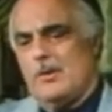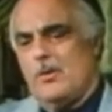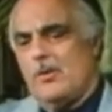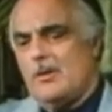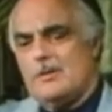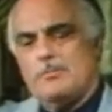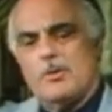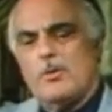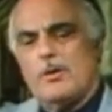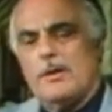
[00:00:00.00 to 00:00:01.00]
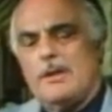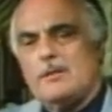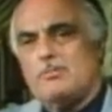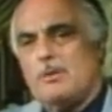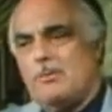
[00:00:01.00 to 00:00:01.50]
the earliest recorded
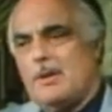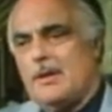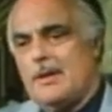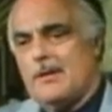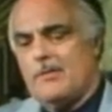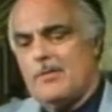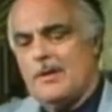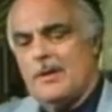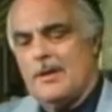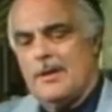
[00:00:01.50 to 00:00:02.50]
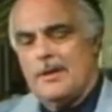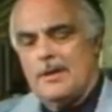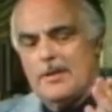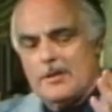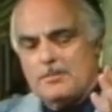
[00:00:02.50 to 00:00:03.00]
history we have,
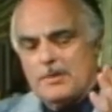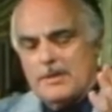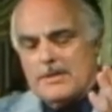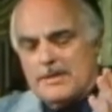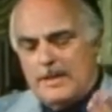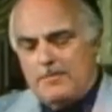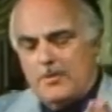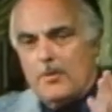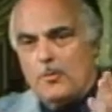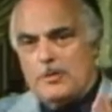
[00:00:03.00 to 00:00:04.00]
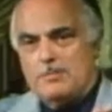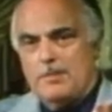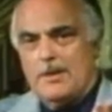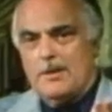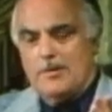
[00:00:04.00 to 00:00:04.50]
there's been a deep
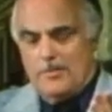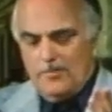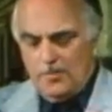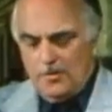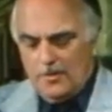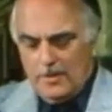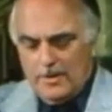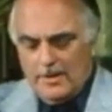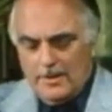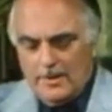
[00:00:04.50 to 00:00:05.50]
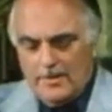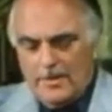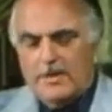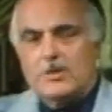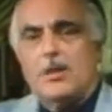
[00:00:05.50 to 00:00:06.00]
respect for
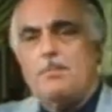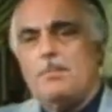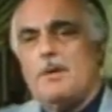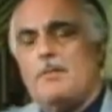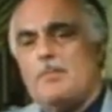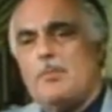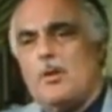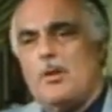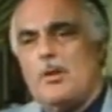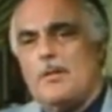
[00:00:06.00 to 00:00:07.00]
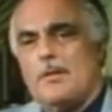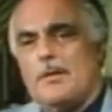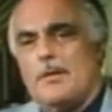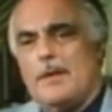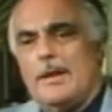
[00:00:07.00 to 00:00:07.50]
the shape of a ball
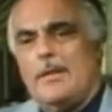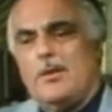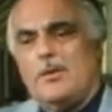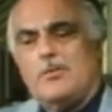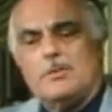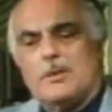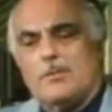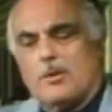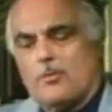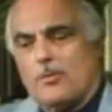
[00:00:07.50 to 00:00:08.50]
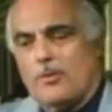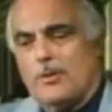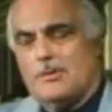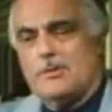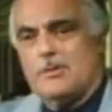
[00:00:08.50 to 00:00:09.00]
and the use of a
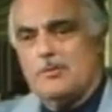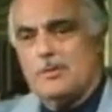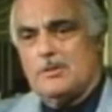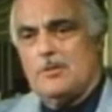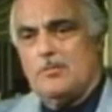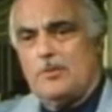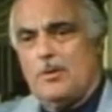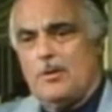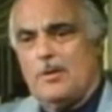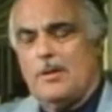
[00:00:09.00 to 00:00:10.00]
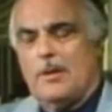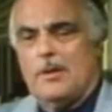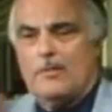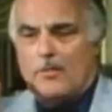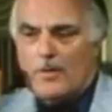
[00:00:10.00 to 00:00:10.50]
quartz crystal ball
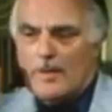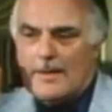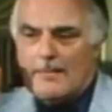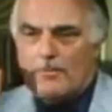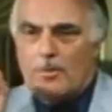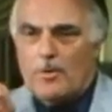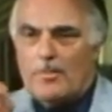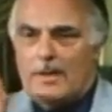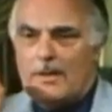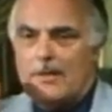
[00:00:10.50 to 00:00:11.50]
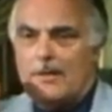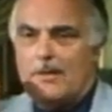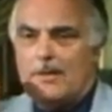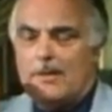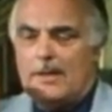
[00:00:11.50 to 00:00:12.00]
for probing
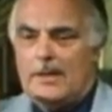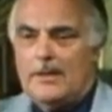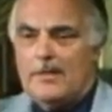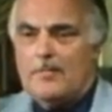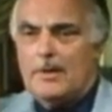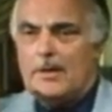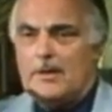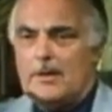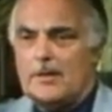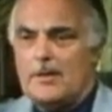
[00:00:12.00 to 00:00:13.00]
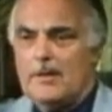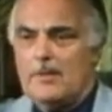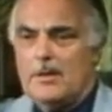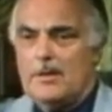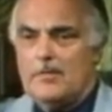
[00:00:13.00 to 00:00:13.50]
in the mind
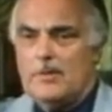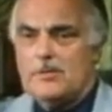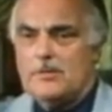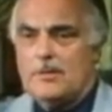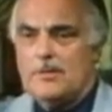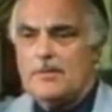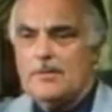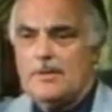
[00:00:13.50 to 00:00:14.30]
of an individual.